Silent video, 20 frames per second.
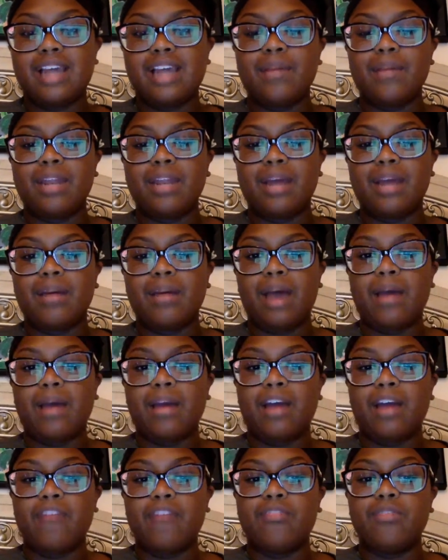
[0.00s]
I mean,
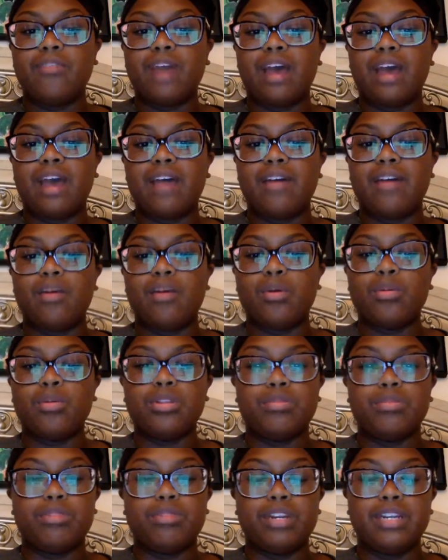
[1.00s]
I work with
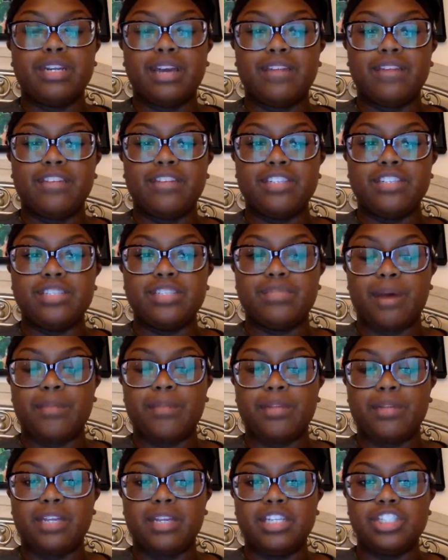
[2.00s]
a pretty diverse
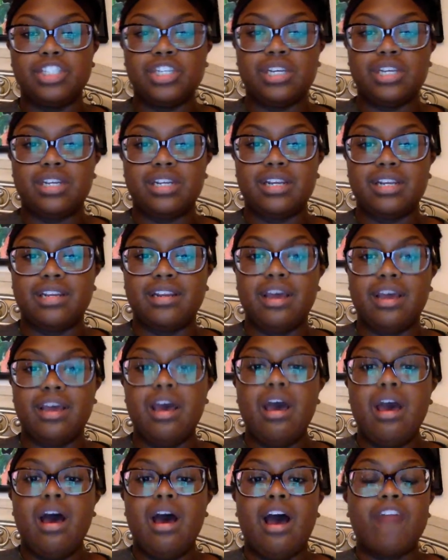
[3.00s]
population, and
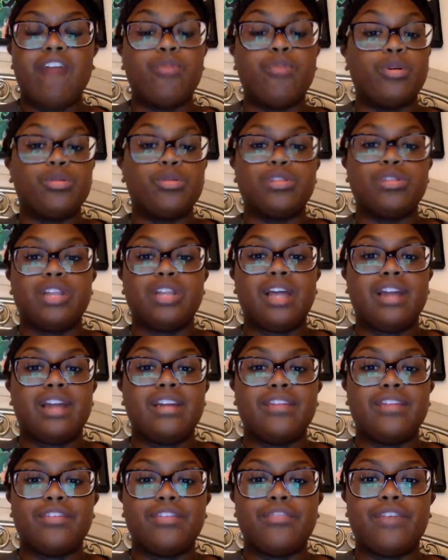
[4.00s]
I've worked with a lot of
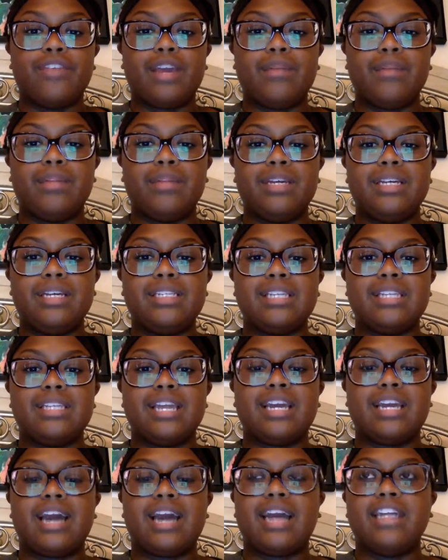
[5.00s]
different families, and
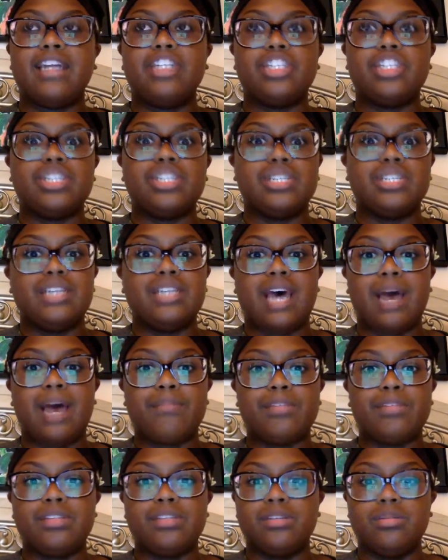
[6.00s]
I kind of just
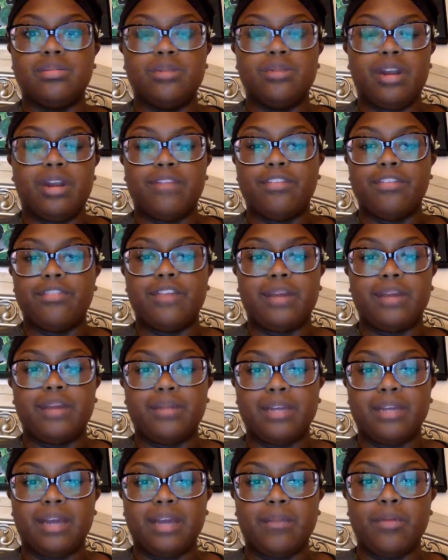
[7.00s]
adapt to whatever
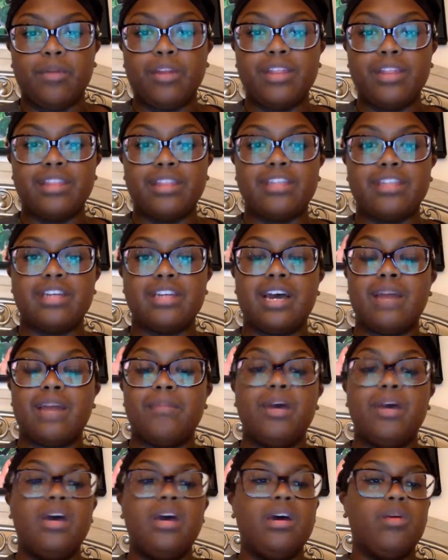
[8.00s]
family I'm with at the
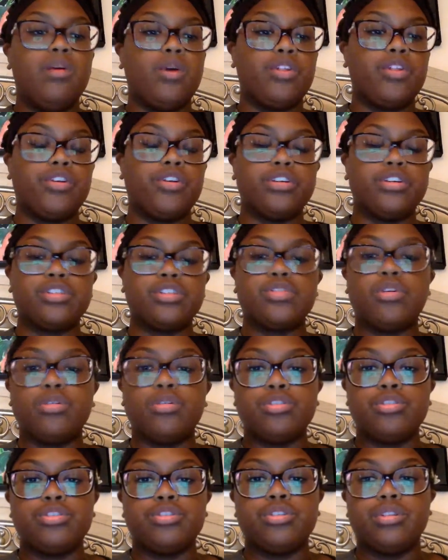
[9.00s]
time, whether it's
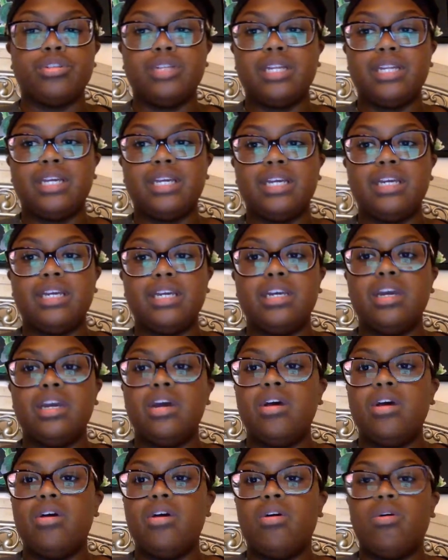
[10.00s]
culturally
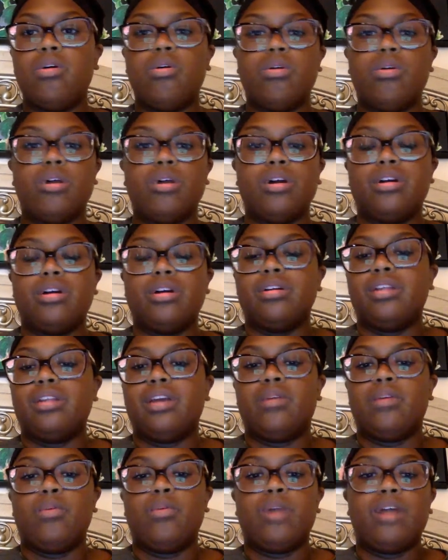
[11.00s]
or
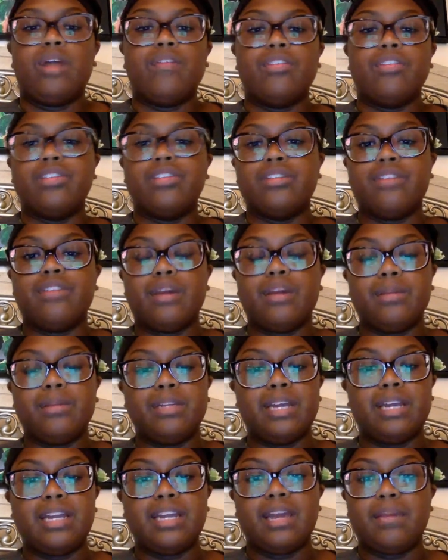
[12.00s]
like whatever the family
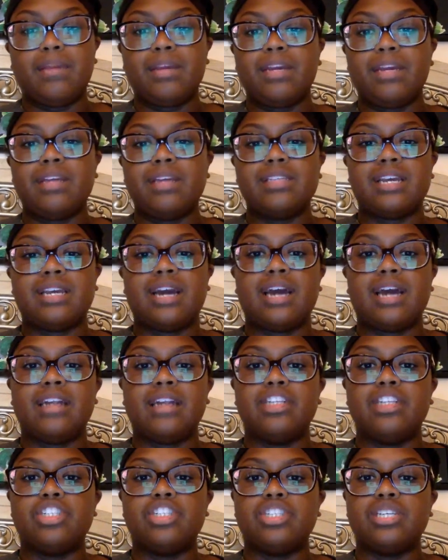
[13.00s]
dynamic is. I kind
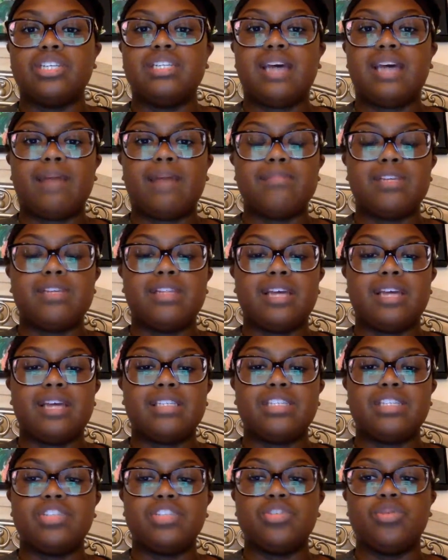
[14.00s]
of just adapt to that
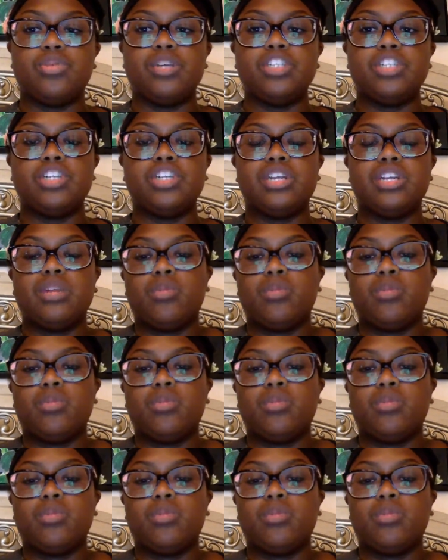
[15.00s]
situation.